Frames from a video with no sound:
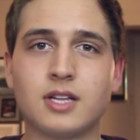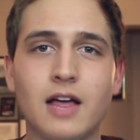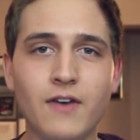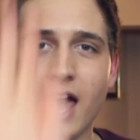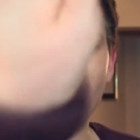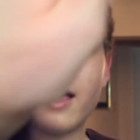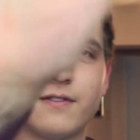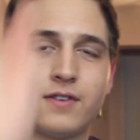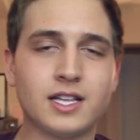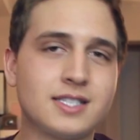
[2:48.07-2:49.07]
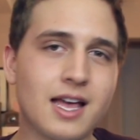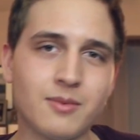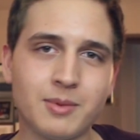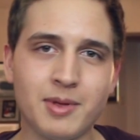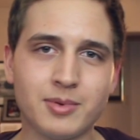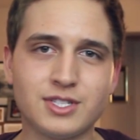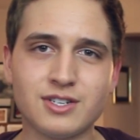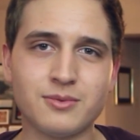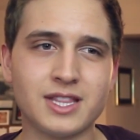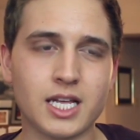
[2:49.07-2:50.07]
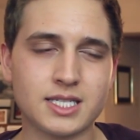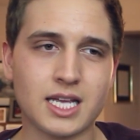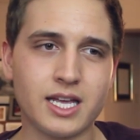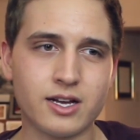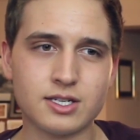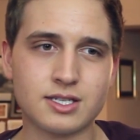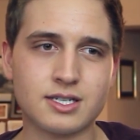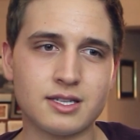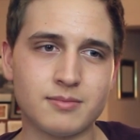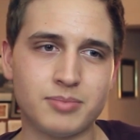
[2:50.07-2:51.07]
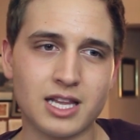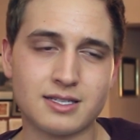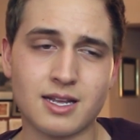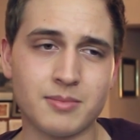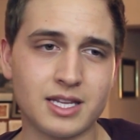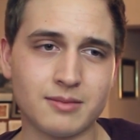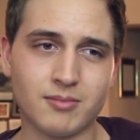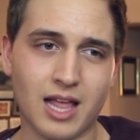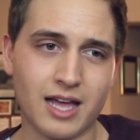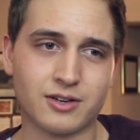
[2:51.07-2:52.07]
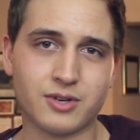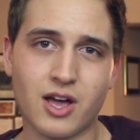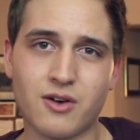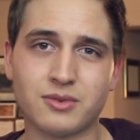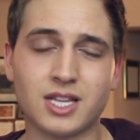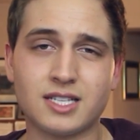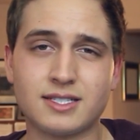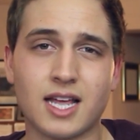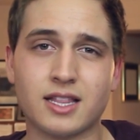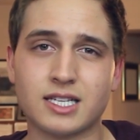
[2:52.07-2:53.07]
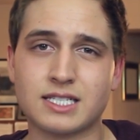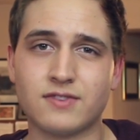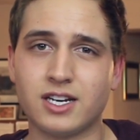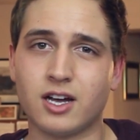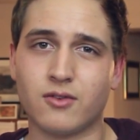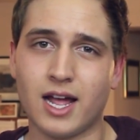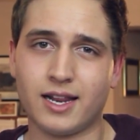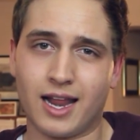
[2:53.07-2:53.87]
High five! Is that what people do when they say here is to something? I don't know. Let's end this video right